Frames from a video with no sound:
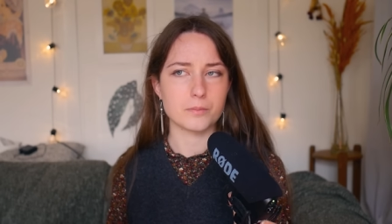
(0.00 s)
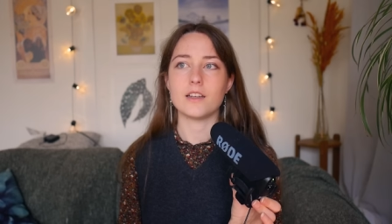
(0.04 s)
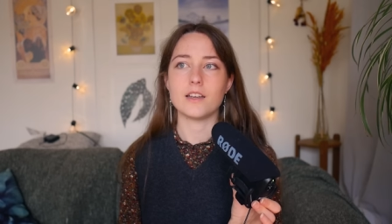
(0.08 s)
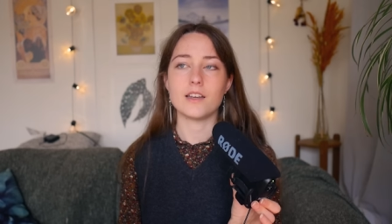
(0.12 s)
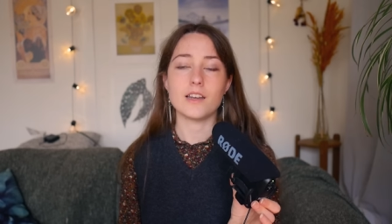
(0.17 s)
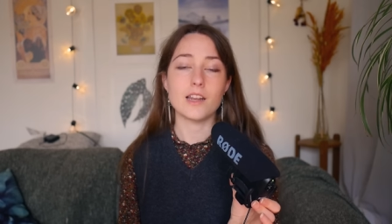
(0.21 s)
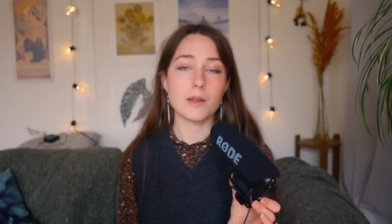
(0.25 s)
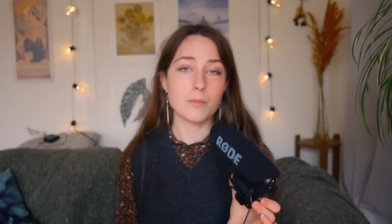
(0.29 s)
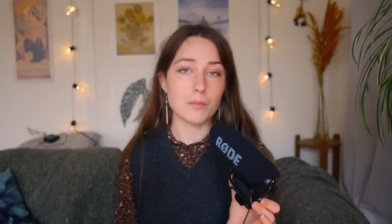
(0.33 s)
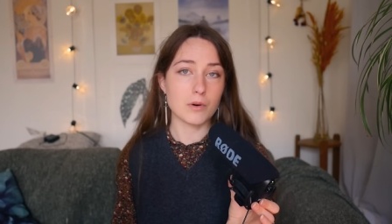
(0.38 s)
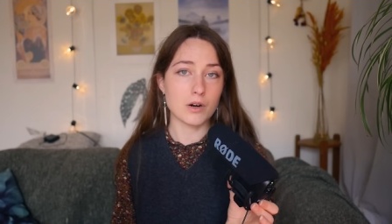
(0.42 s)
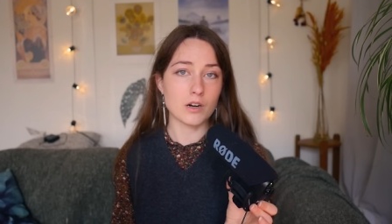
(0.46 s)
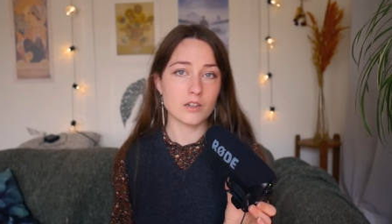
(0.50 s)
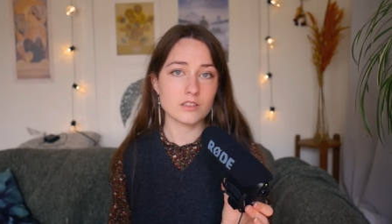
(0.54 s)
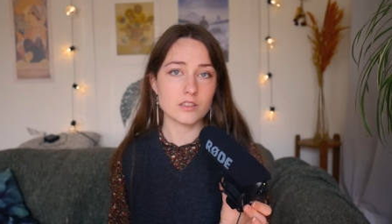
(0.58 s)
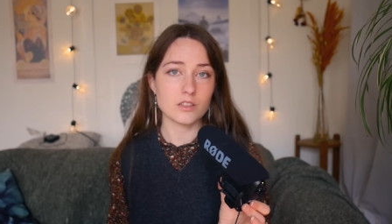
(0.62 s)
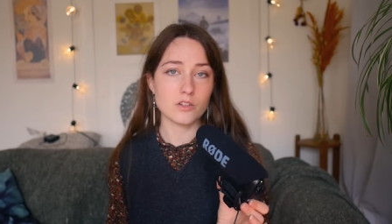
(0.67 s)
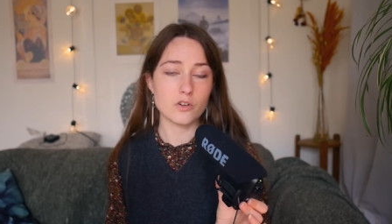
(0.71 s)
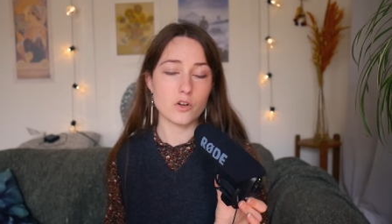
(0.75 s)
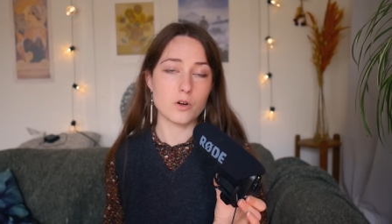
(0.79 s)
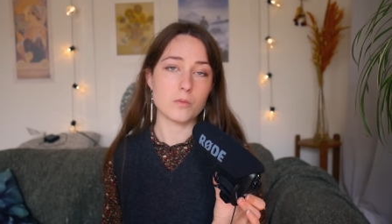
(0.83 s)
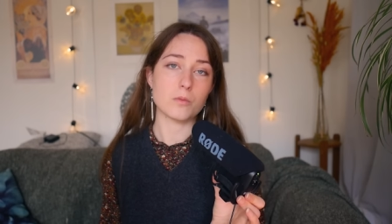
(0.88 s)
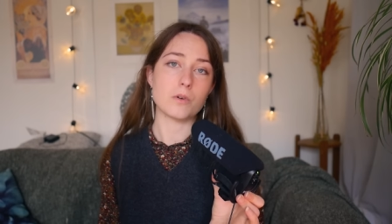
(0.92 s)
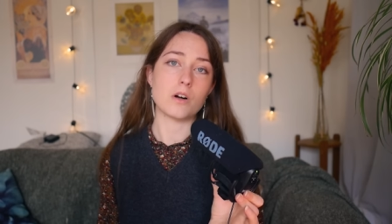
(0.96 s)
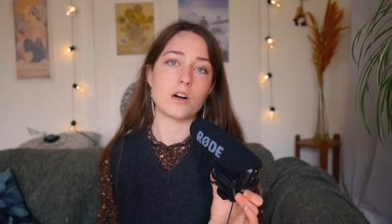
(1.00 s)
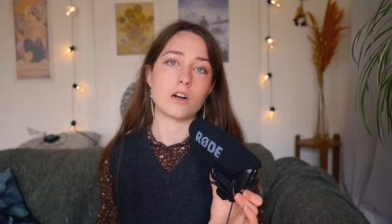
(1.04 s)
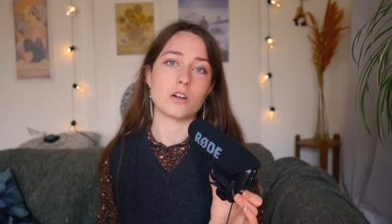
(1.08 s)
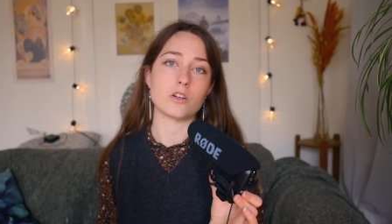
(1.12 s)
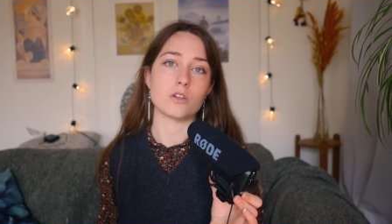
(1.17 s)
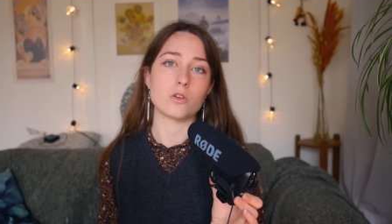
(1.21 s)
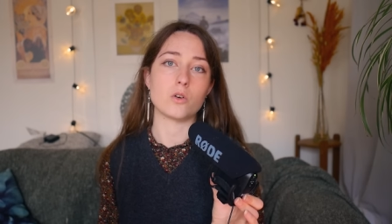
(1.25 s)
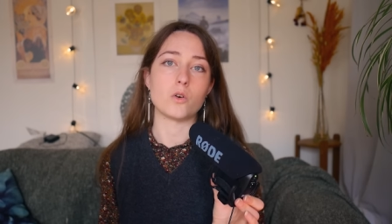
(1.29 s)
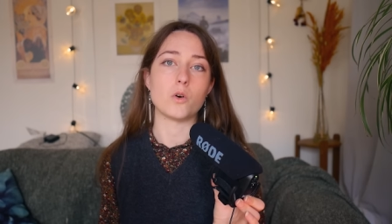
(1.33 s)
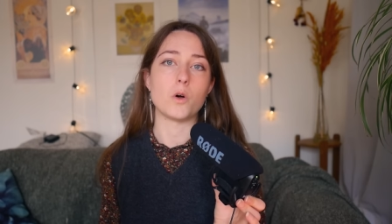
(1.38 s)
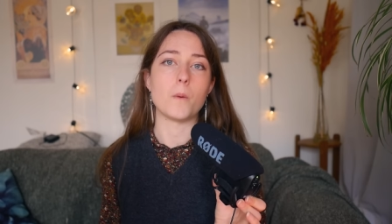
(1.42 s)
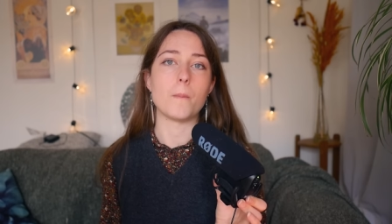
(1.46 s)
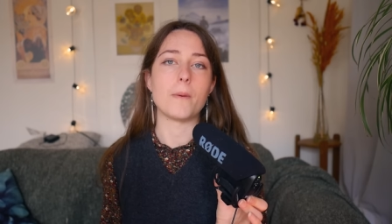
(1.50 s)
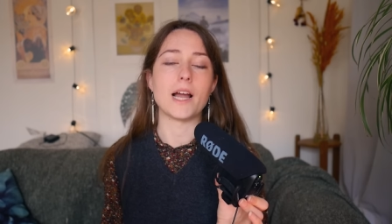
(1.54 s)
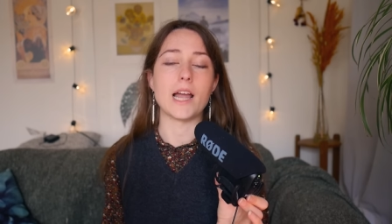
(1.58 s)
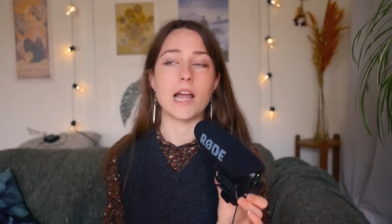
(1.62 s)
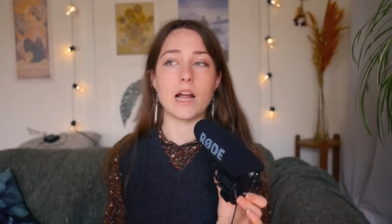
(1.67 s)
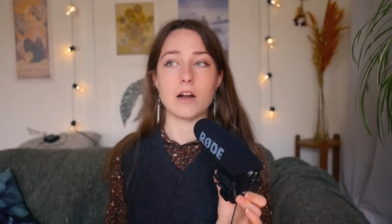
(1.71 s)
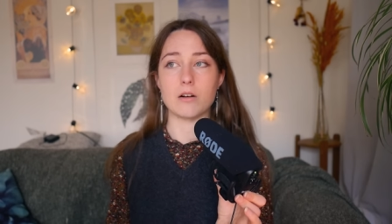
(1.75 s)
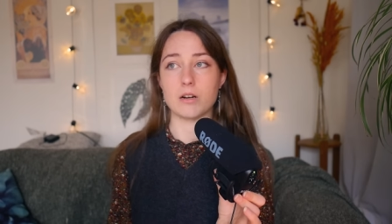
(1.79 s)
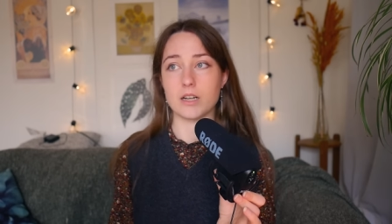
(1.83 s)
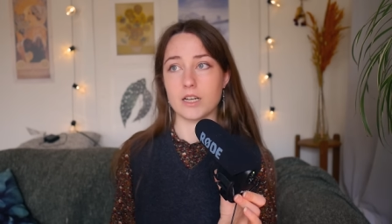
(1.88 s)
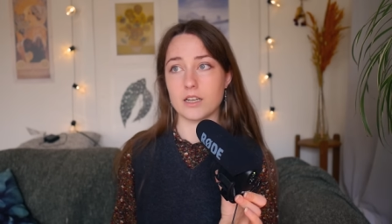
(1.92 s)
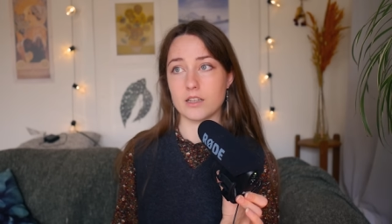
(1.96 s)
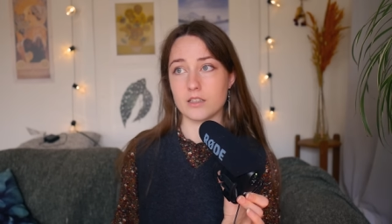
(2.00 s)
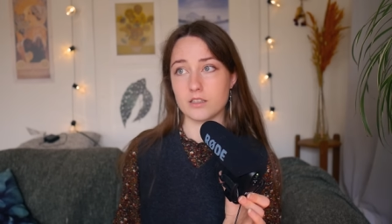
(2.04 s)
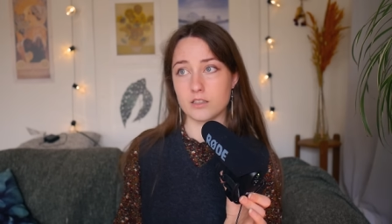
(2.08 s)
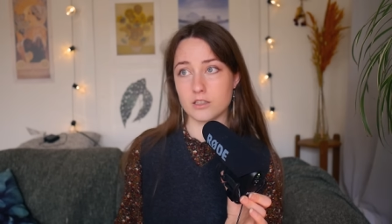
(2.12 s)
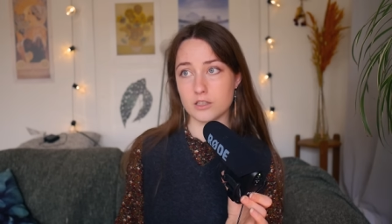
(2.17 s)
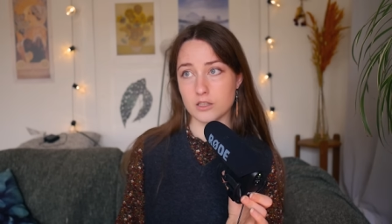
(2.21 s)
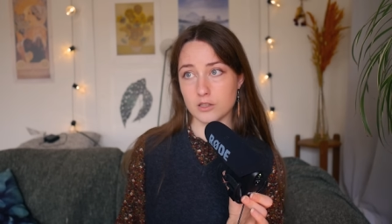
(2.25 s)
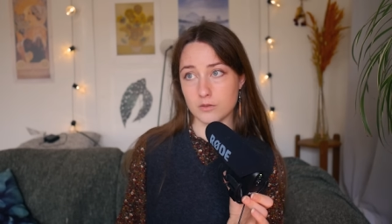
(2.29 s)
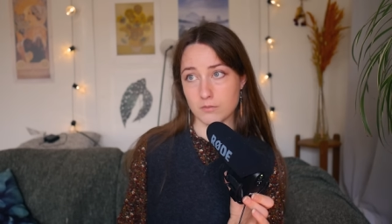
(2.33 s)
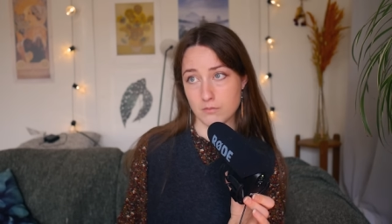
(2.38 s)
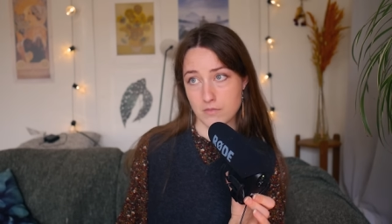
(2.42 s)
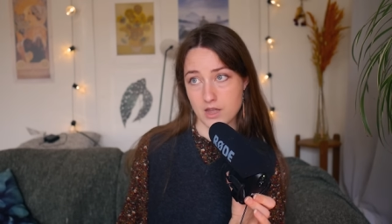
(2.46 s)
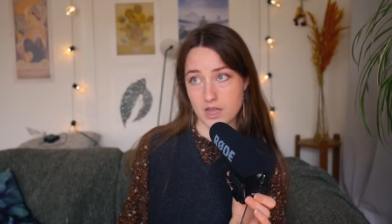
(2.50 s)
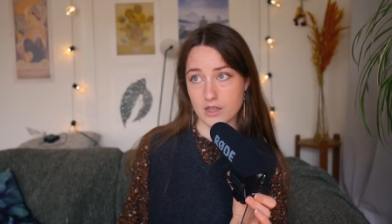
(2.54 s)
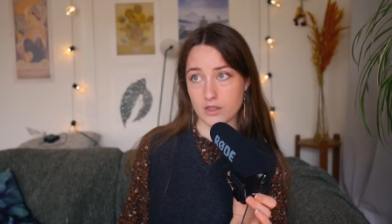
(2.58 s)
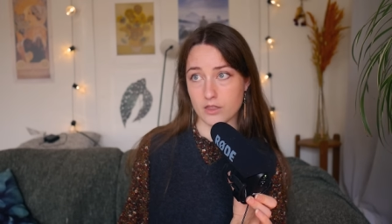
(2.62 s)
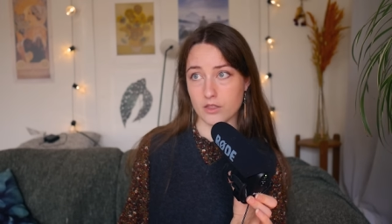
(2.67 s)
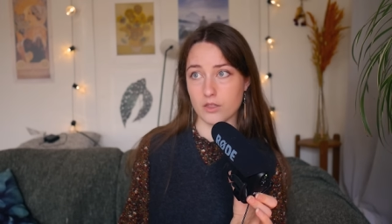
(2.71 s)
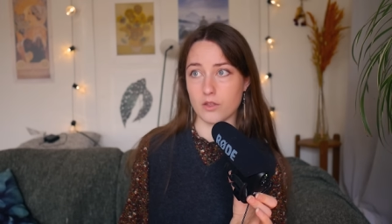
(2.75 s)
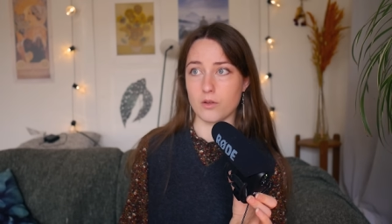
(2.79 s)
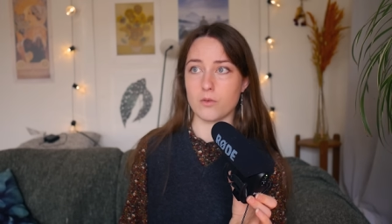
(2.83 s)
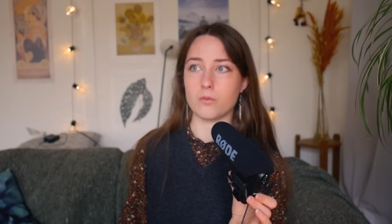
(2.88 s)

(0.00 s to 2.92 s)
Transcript: In a Barnes and Noble article by Eric Smith